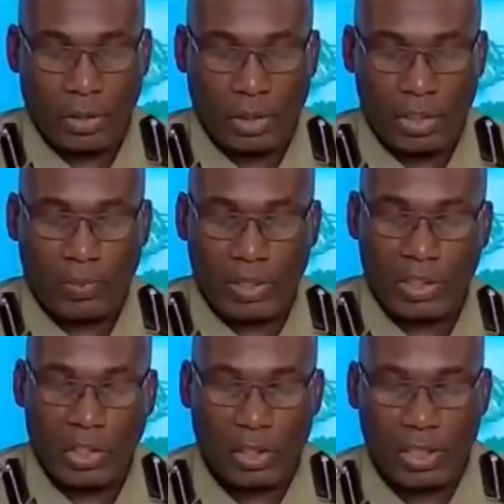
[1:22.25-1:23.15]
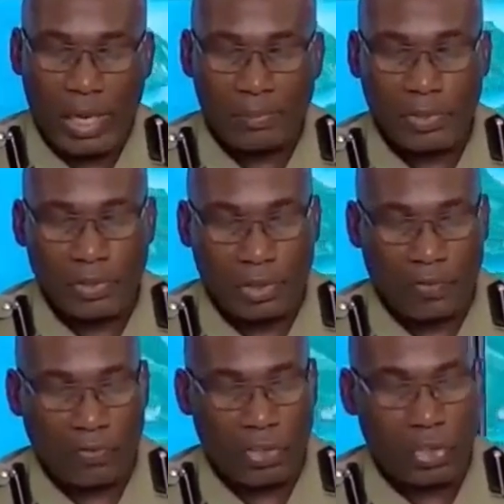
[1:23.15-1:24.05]
This particular lapse
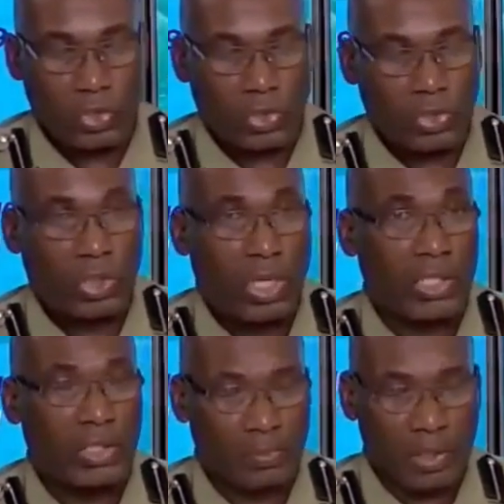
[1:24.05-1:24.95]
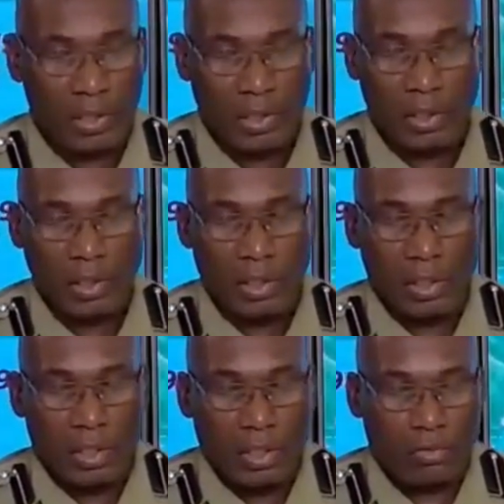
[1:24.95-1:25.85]
of which I speak
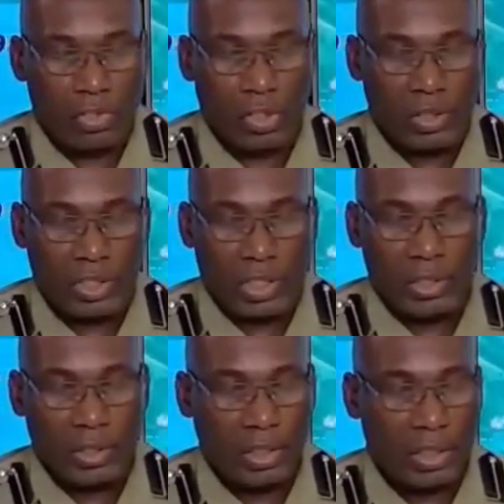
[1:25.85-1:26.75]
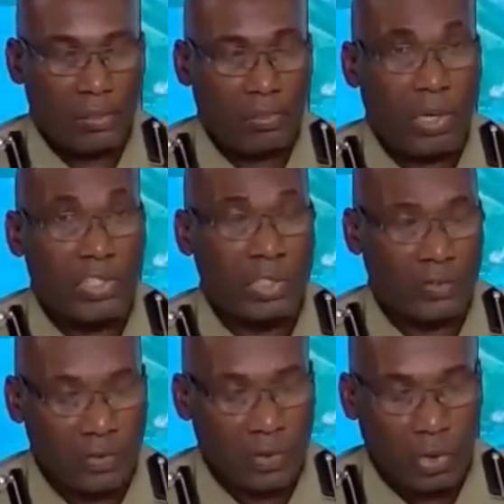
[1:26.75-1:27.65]
resulted in a
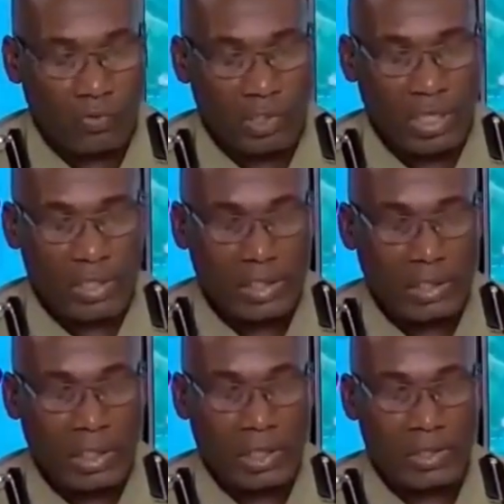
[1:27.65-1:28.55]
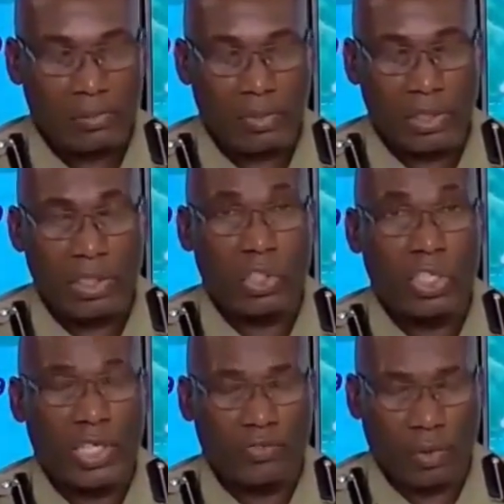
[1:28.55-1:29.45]
positive COVID-19 case being
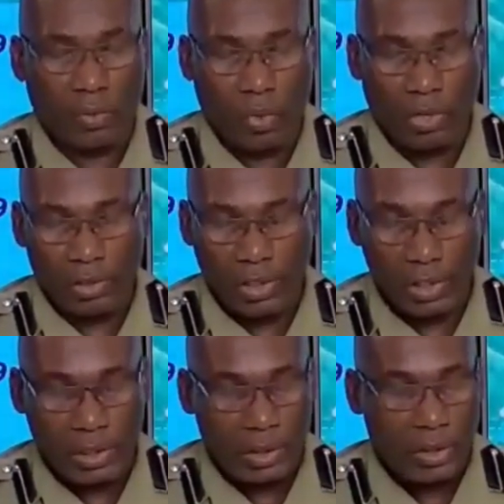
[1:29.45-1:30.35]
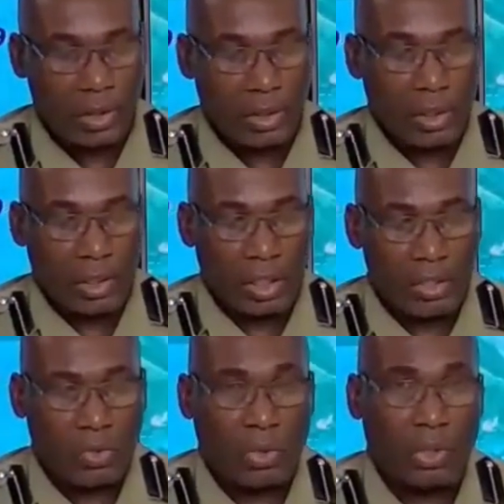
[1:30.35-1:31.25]
discharged from quarantine
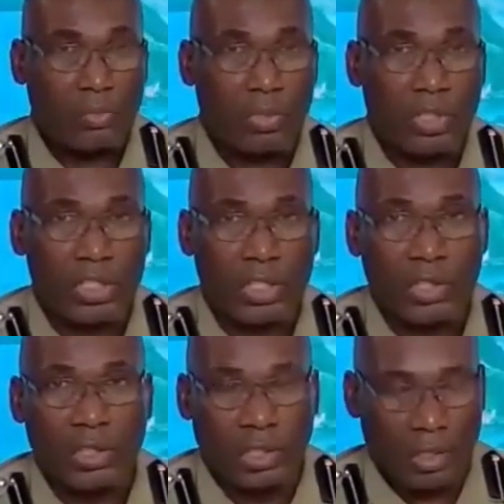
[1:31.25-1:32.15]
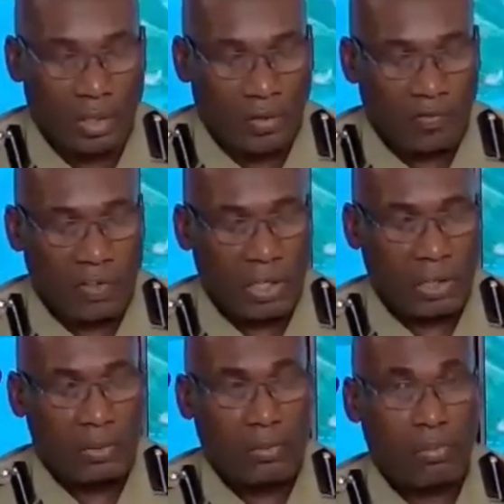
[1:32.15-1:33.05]
into the community
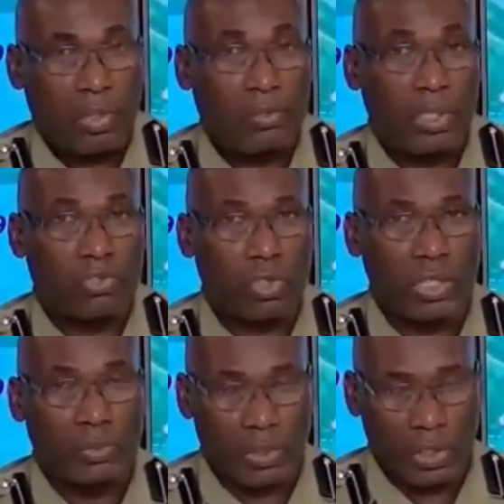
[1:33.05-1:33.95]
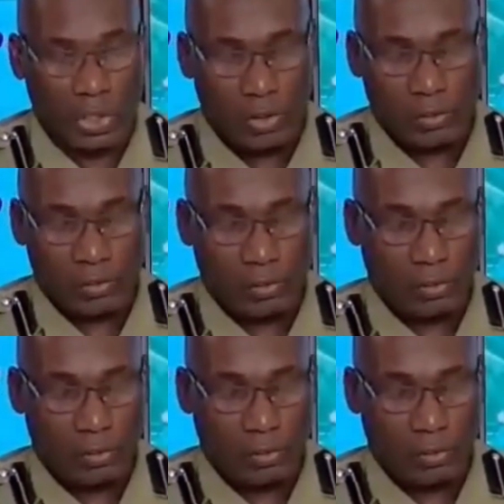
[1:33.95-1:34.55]
via public transportation.